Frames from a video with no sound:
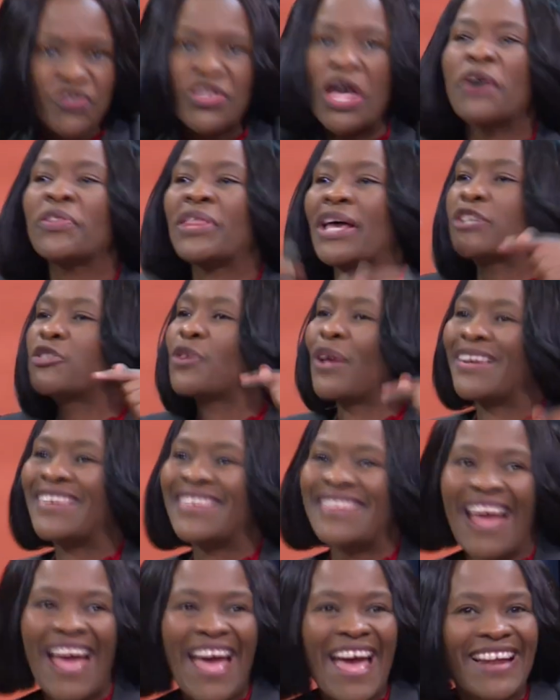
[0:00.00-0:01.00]
Yeah. Now that
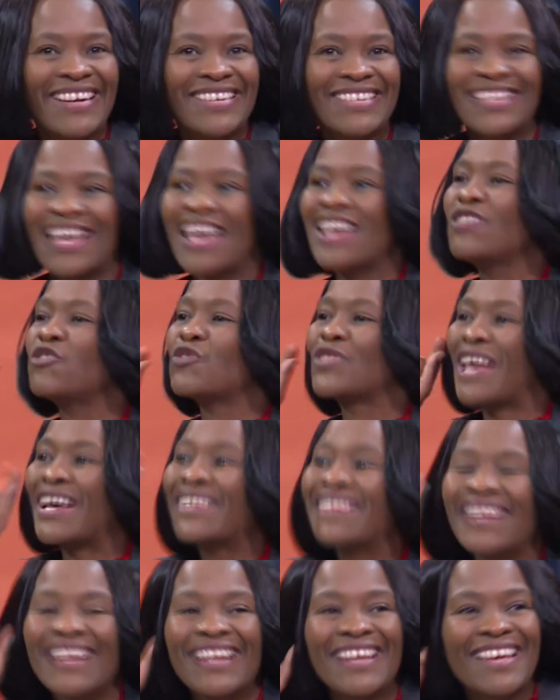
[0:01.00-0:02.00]
you're dead, then you
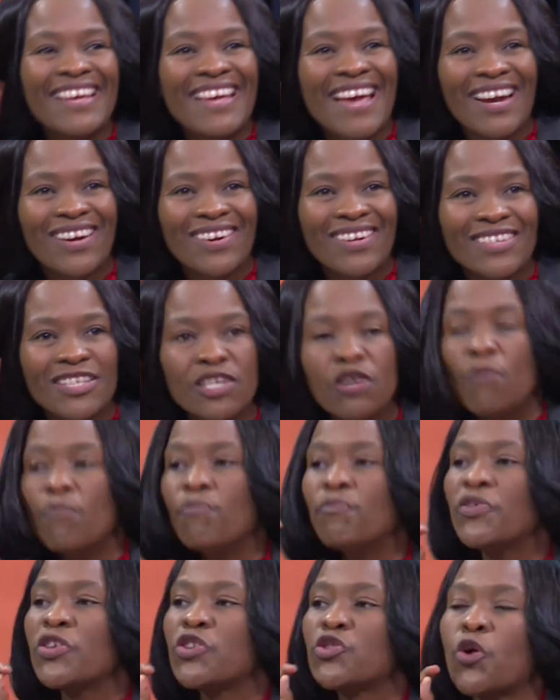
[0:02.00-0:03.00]
suddenly hear it.
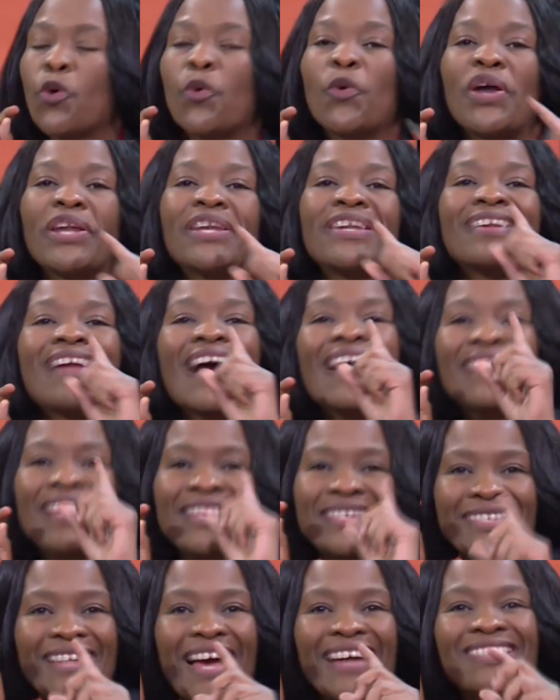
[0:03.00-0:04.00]
So we'd
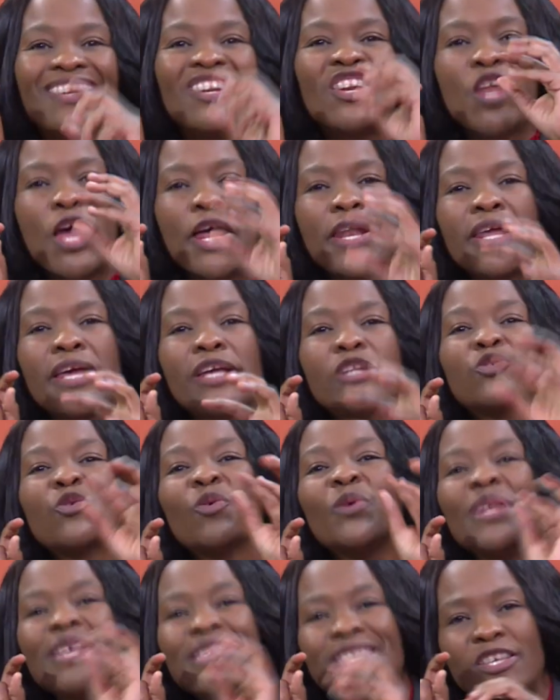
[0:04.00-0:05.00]
rather start learning
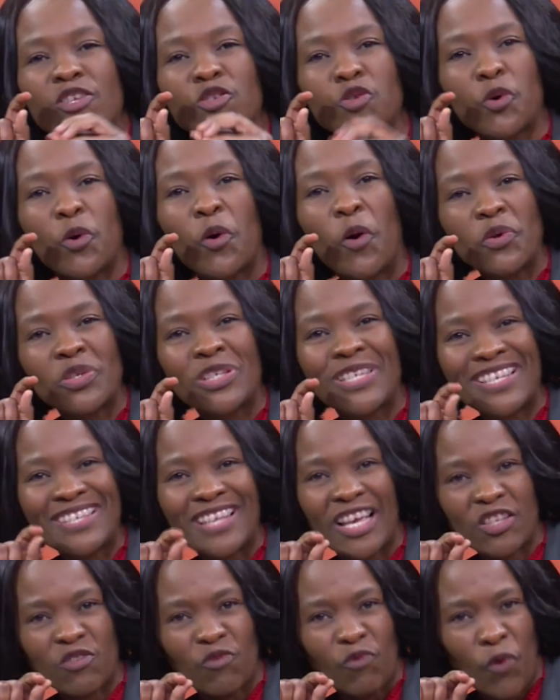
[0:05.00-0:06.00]
to listen to God,
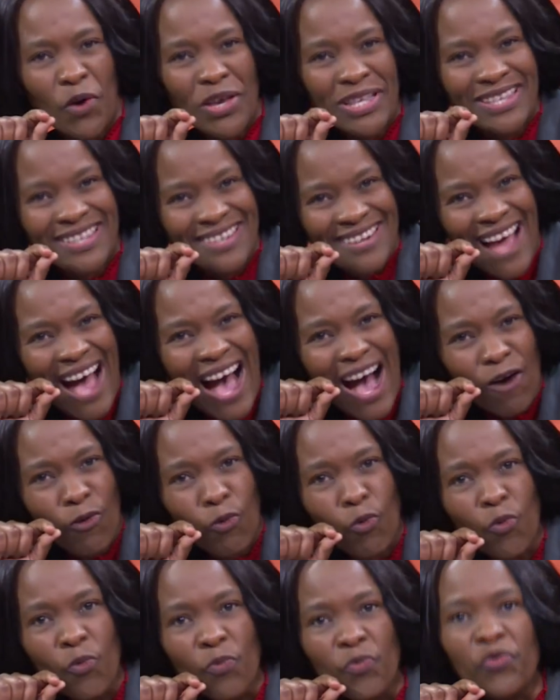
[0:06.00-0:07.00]
Jesus' voice
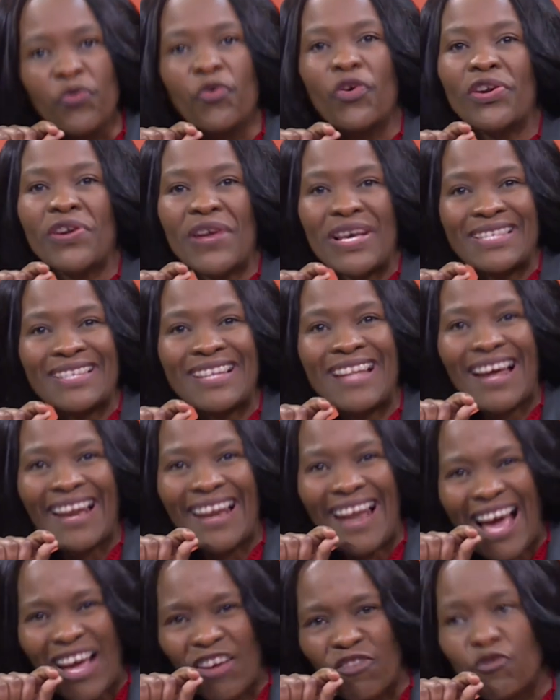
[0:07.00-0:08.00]
now when we're still
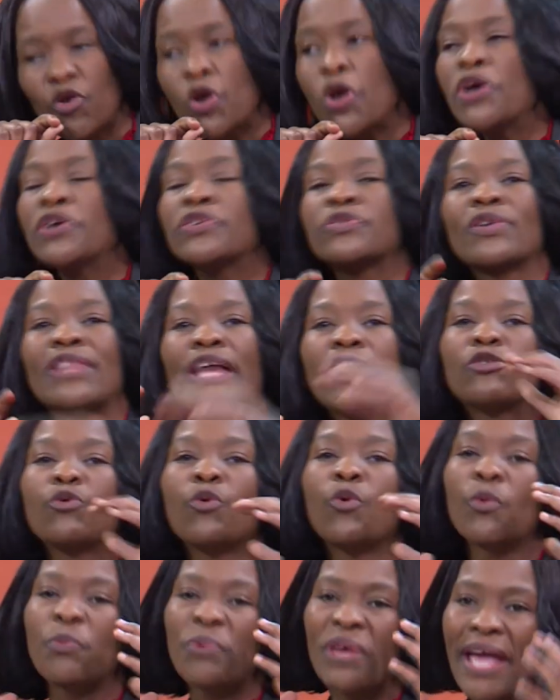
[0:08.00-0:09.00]
alive, so that
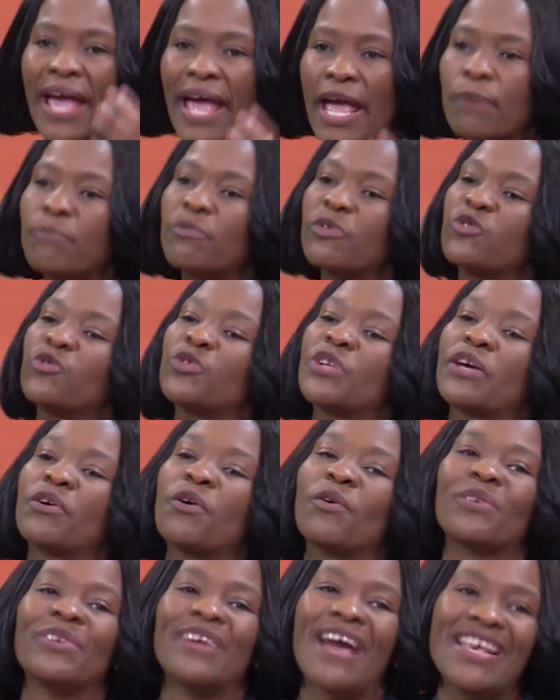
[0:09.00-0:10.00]
we'll be able to
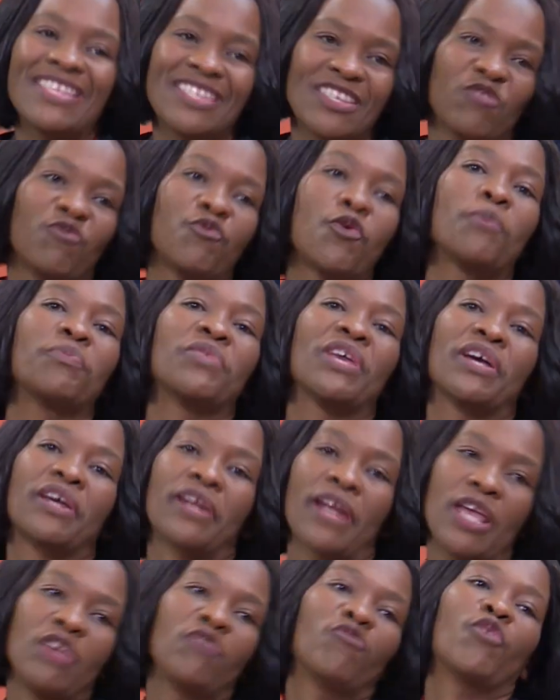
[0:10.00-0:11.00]
recognize it from the
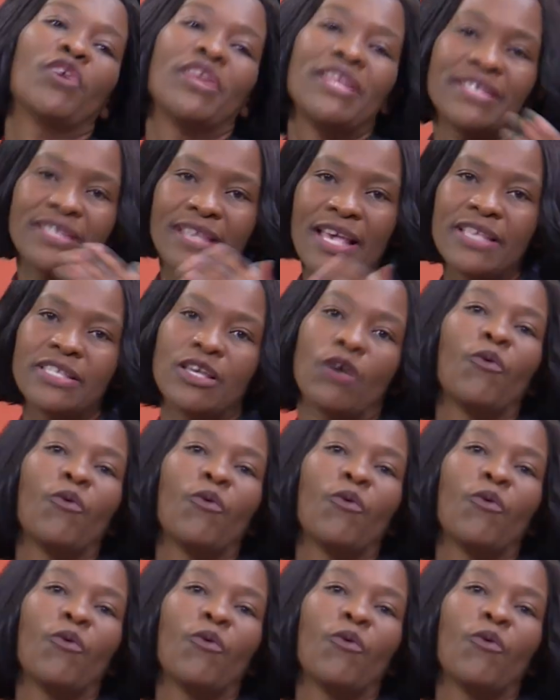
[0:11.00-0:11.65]
grave when it says